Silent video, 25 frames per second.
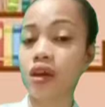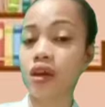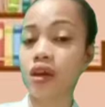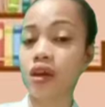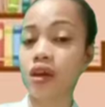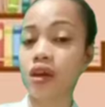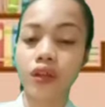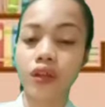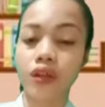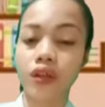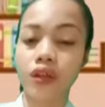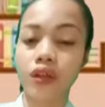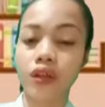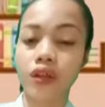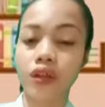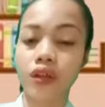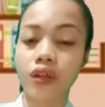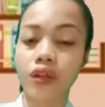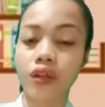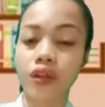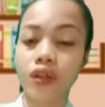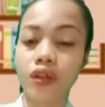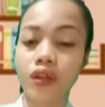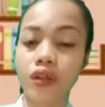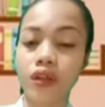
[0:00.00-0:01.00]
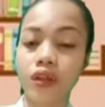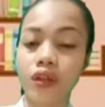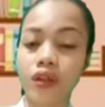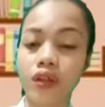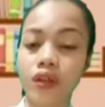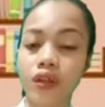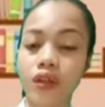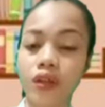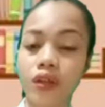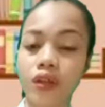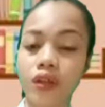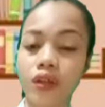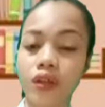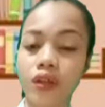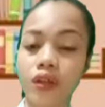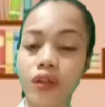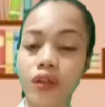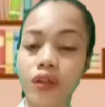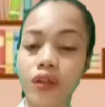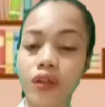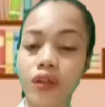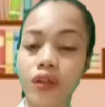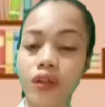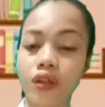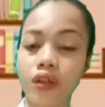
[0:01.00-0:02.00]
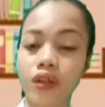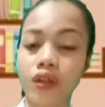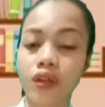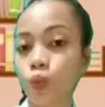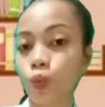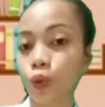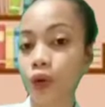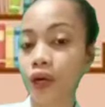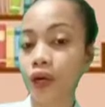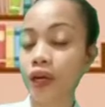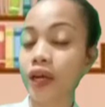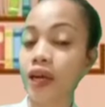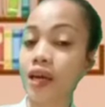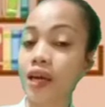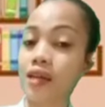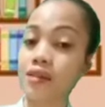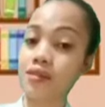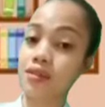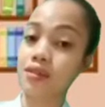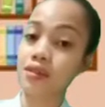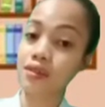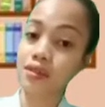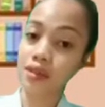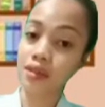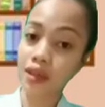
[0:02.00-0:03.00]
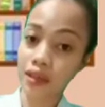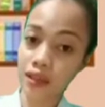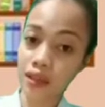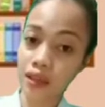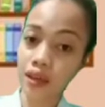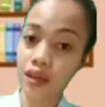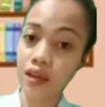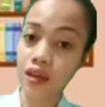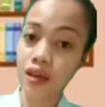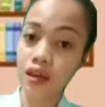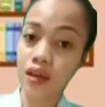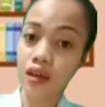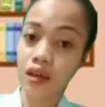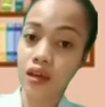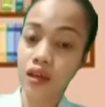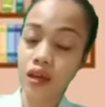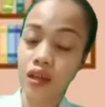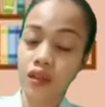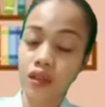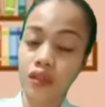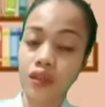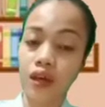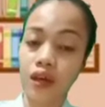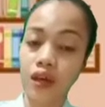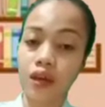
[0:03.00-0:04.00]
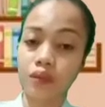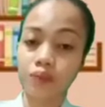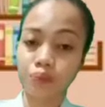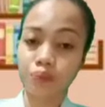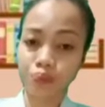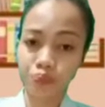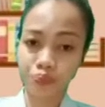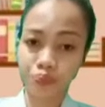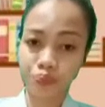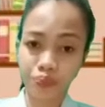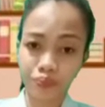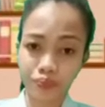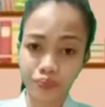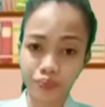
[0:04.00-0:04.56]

that only men can work and study, then